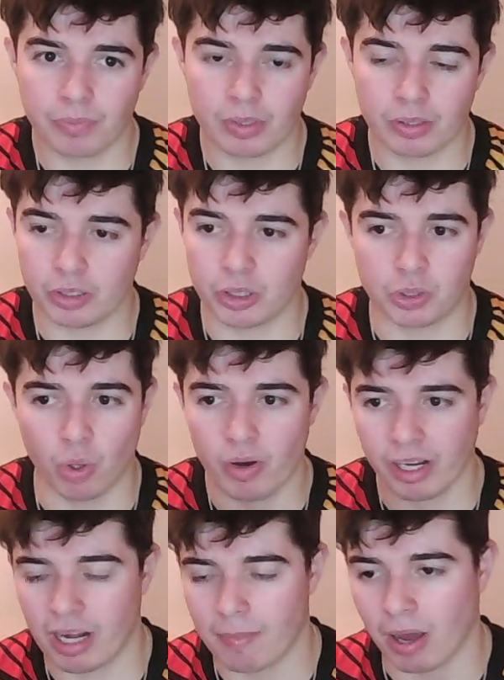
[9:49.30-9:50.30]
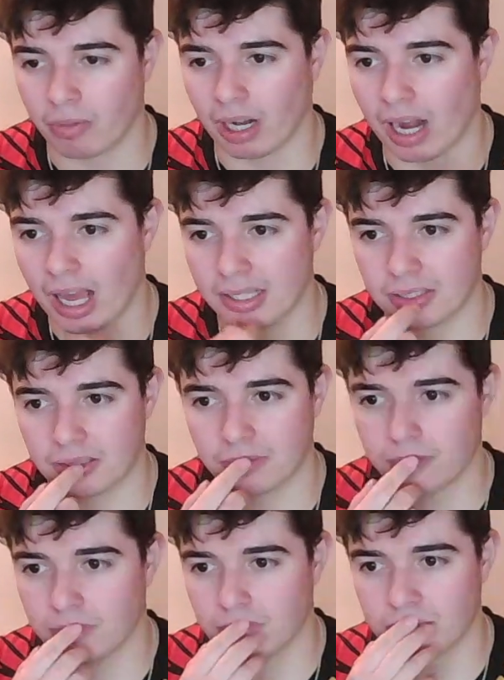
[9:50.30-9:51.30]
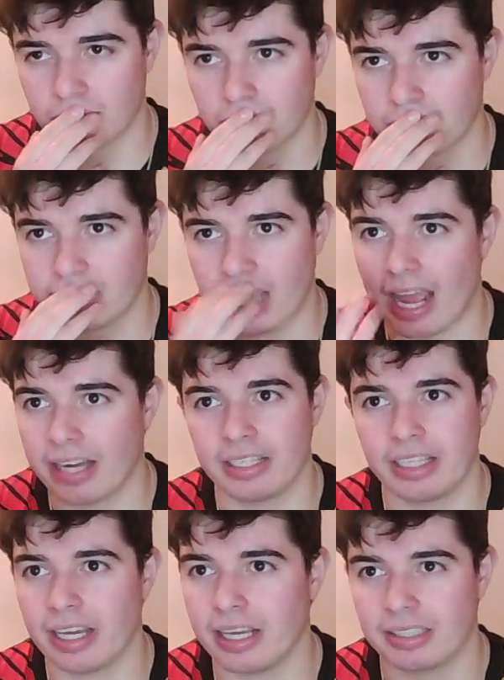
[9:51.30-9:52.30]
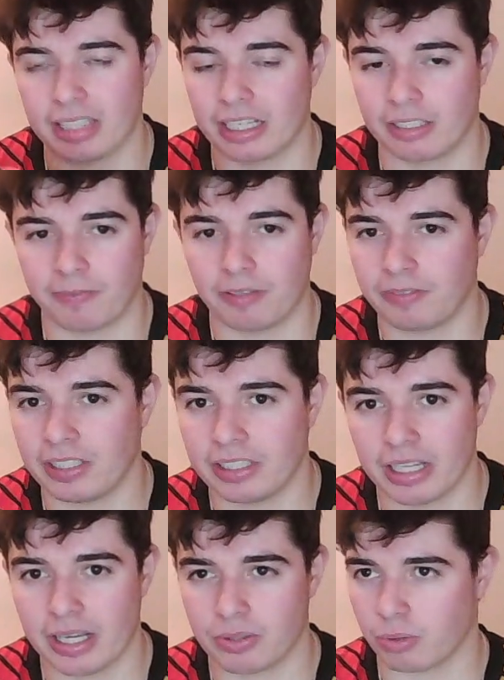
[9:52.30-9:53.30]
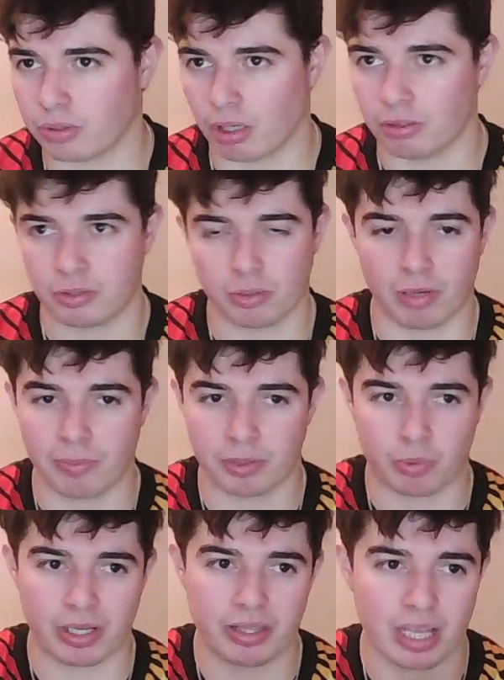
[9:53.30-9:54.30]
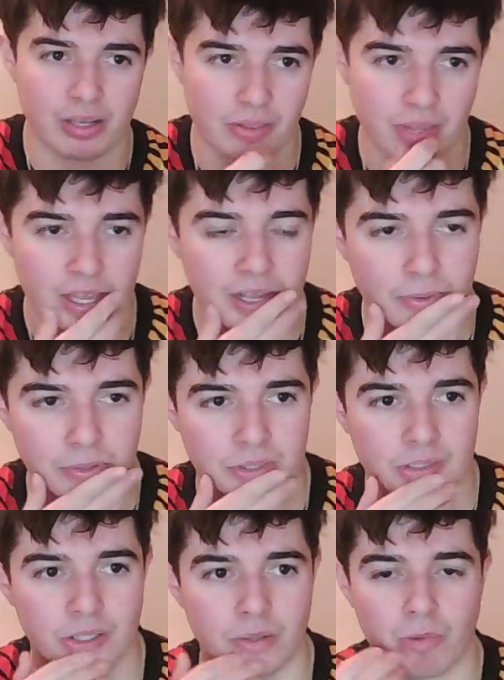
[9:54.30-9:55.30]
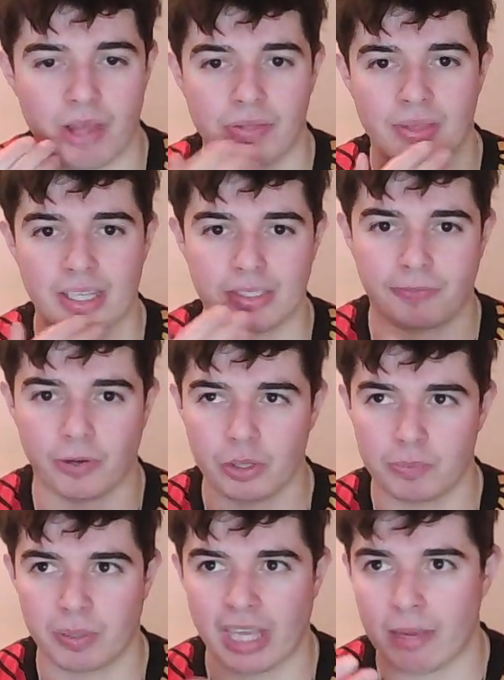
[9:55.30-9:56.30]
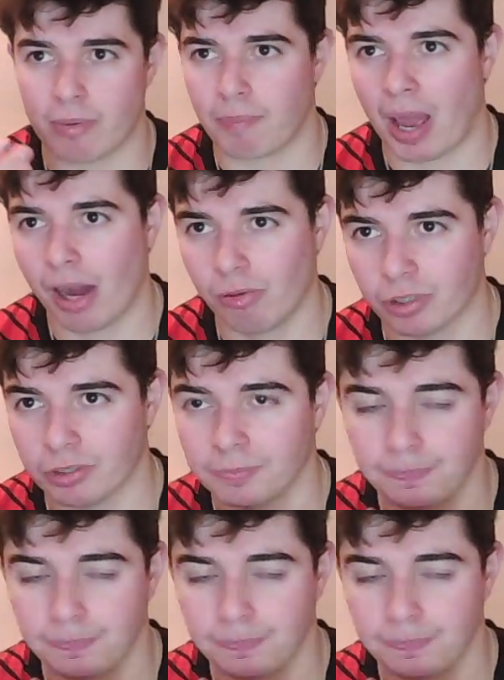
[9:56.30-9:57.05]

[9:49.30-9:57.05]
You're talking about the last 10 years, 10 to 15 years or so, somewhere between then and there, as to when this first became apparent.